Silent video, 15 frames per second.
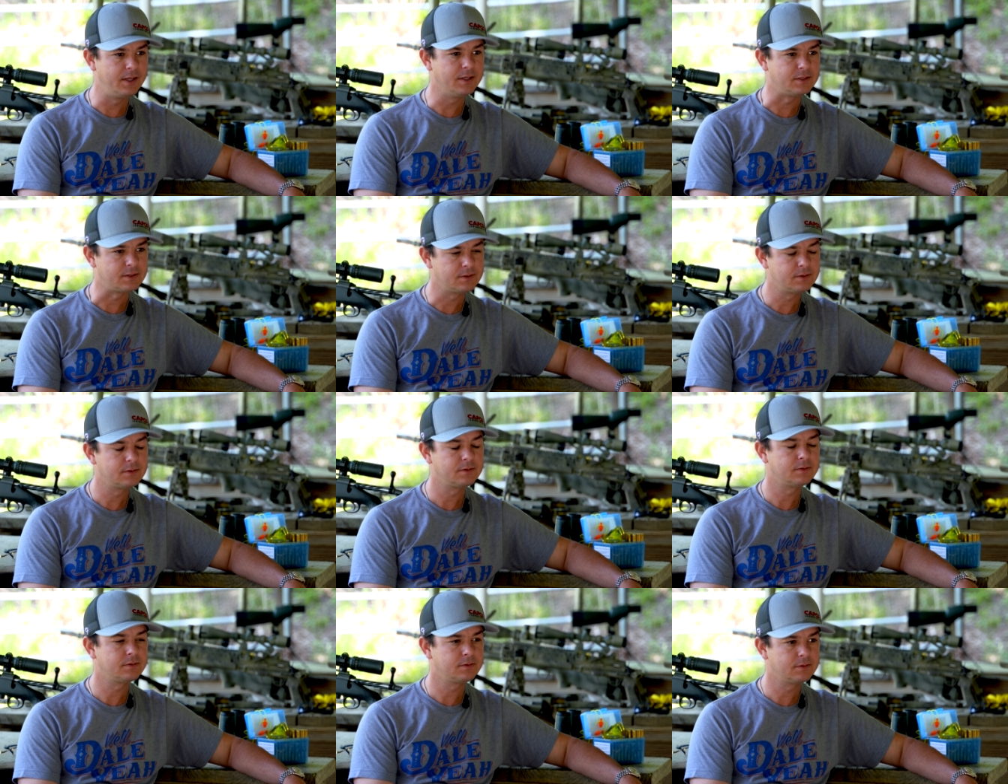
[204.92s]
is.
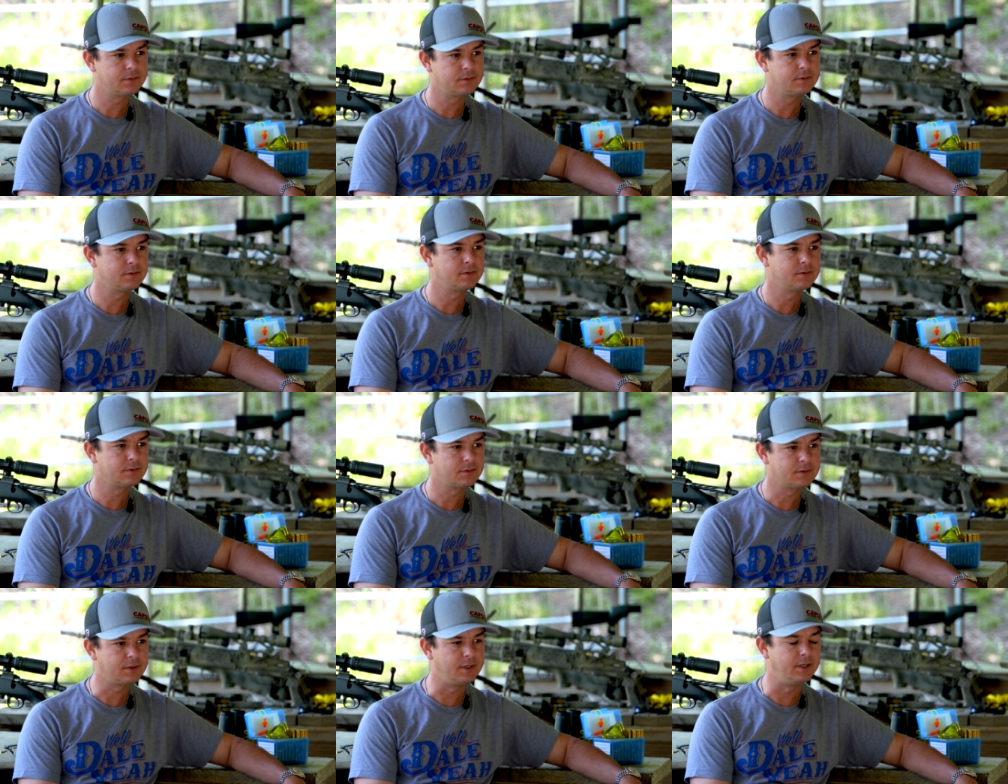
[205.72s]

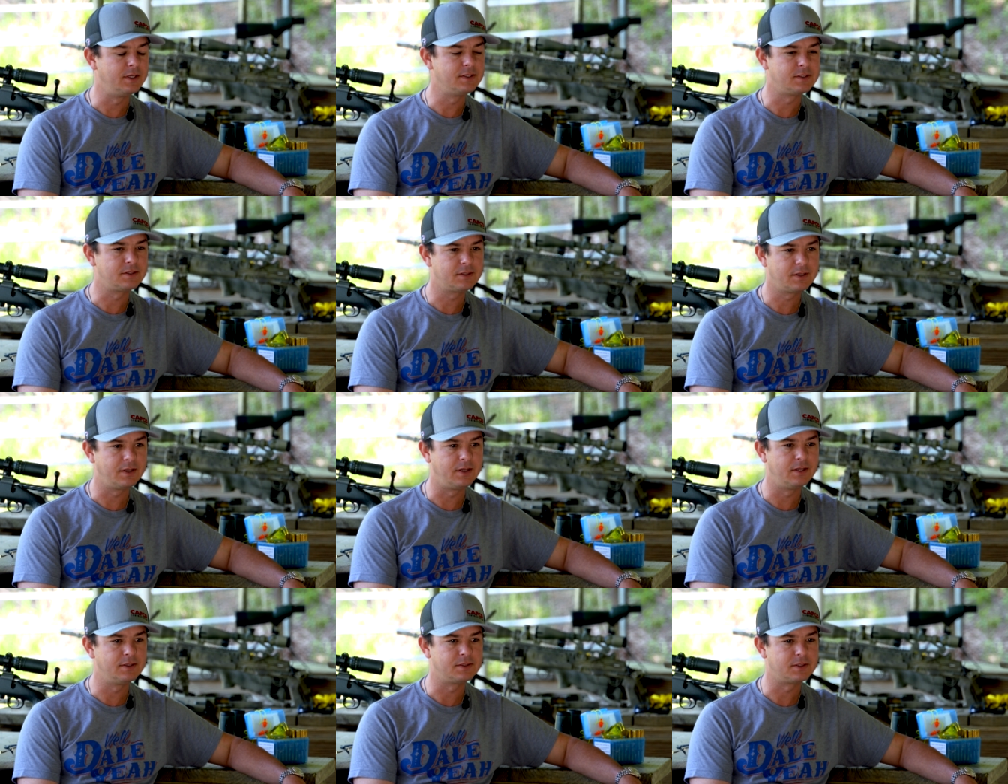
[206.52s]
It is.
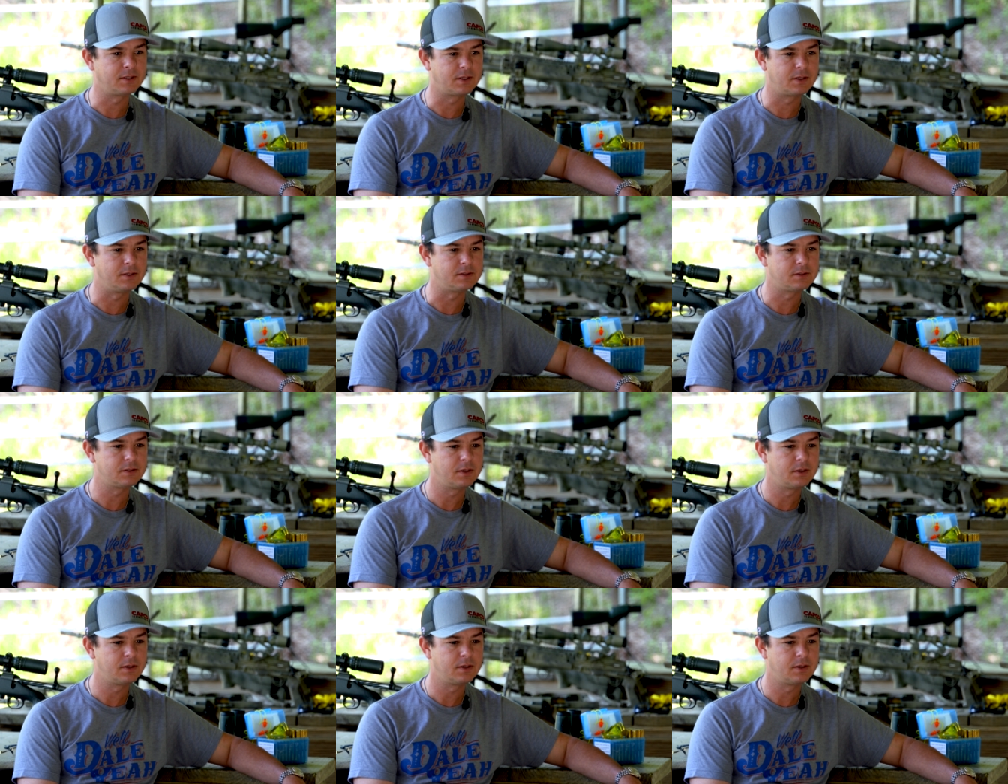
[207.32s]
It is because